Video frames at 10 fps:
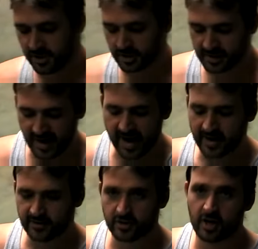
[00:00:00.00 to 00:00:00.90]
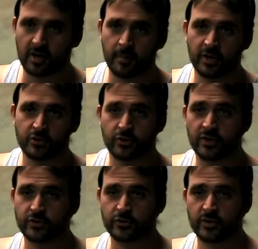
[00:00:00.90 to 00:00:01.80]
You gotta talk about your
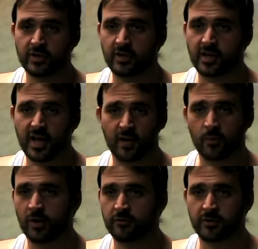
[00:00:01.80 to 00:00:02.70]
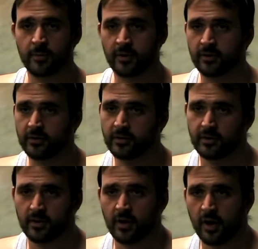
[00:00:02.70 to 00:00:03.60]
injury. You can't run from
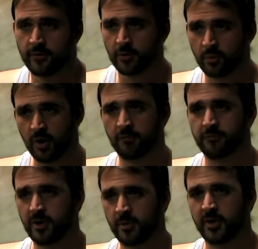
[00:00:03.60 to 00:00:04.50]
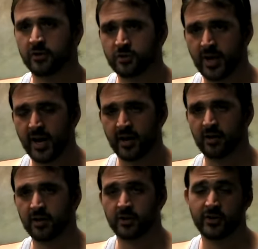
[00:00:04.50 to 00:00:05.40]
it. If you run from it and try to act
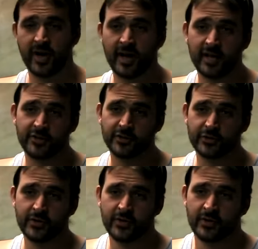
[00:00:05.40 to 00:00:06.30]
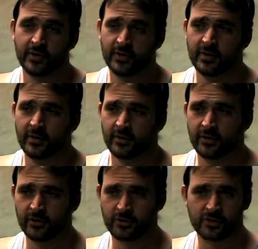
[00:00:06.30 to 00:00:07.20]
like you're not injured,
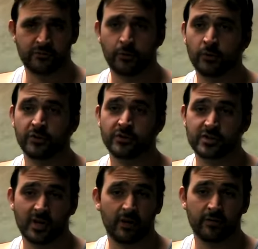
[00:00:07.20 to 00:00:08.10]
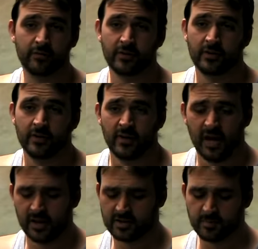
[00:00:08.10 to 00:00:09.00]
you're just fooling yourself.
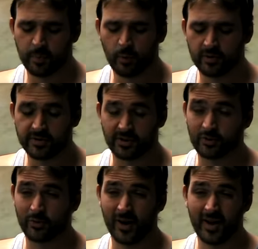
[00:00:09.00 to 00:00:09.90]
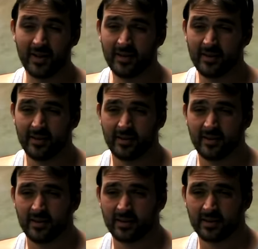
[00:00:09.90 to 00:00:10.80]
It's important to cry.
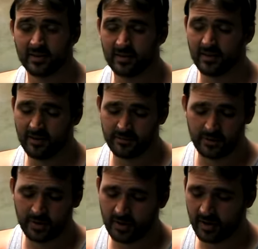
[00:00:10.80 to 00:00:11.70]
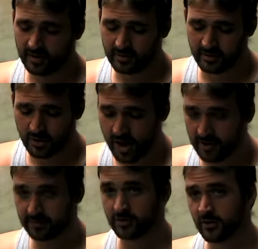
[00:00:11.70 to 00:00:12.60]
Get if you don't, you
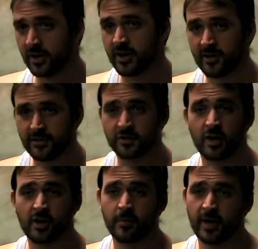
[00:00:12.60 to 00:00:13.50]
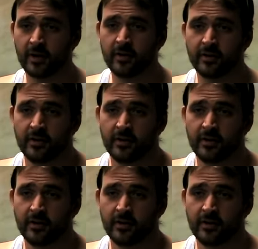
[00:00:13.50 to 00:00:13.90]
have to cry. You have to talk about it.